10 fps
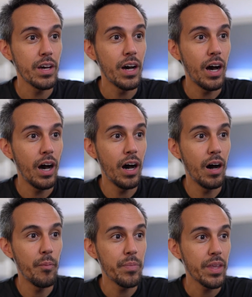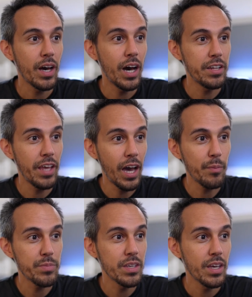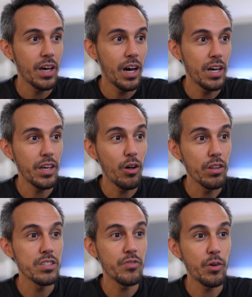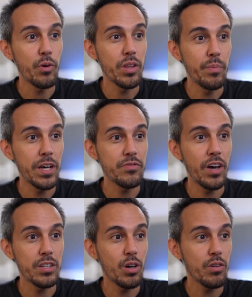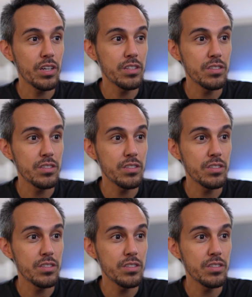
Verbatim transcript: Um, ADAPT. Uh, not only is Affinity one of the best valid tokens,